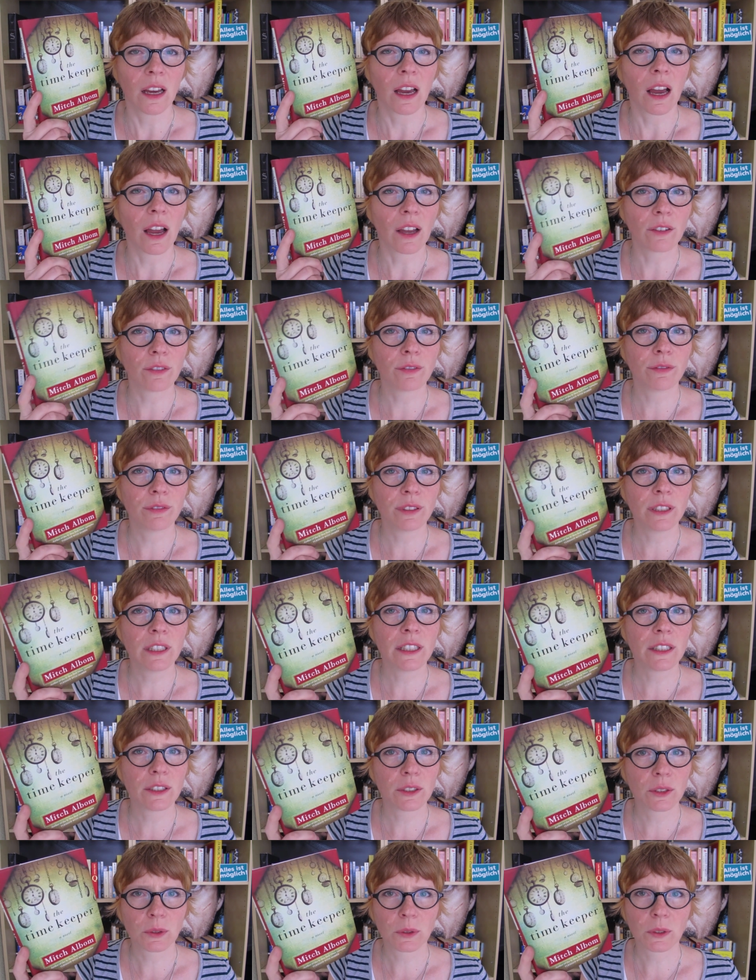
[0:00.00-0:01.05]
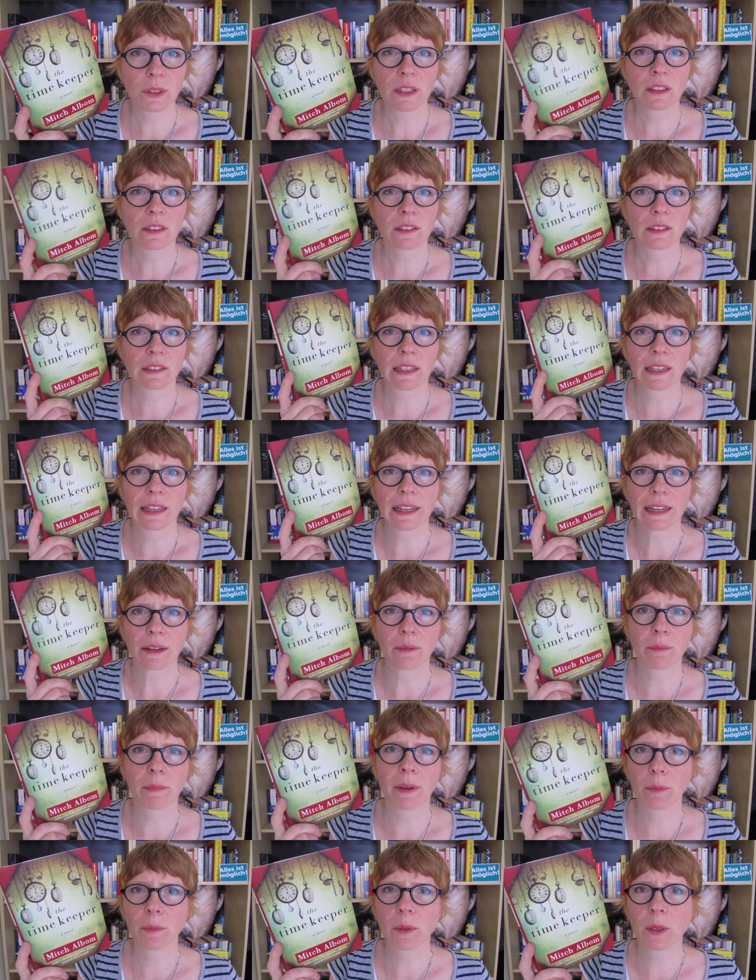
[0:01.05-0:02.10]
I really enjoyed this and it
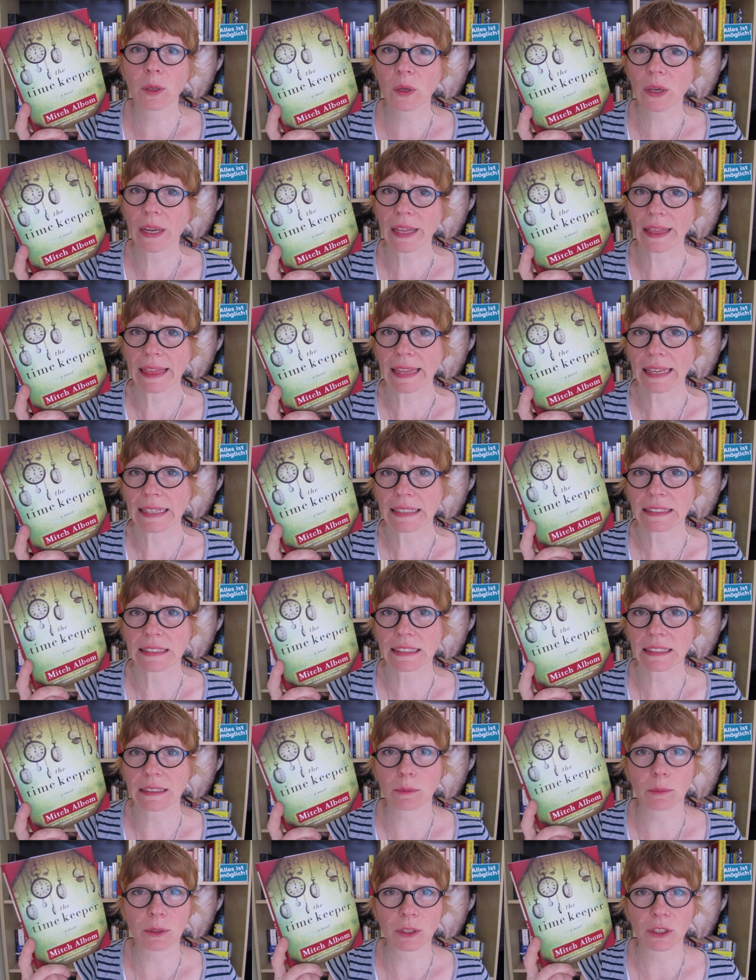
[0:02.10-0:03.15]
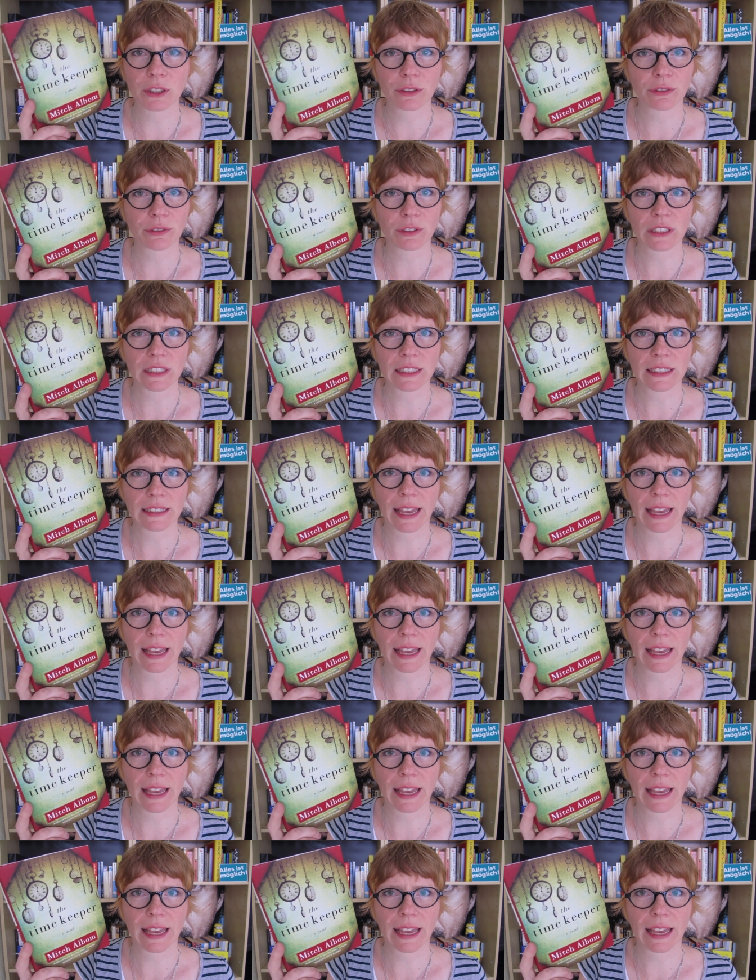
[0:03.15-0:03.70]
made me look at things a little bit differently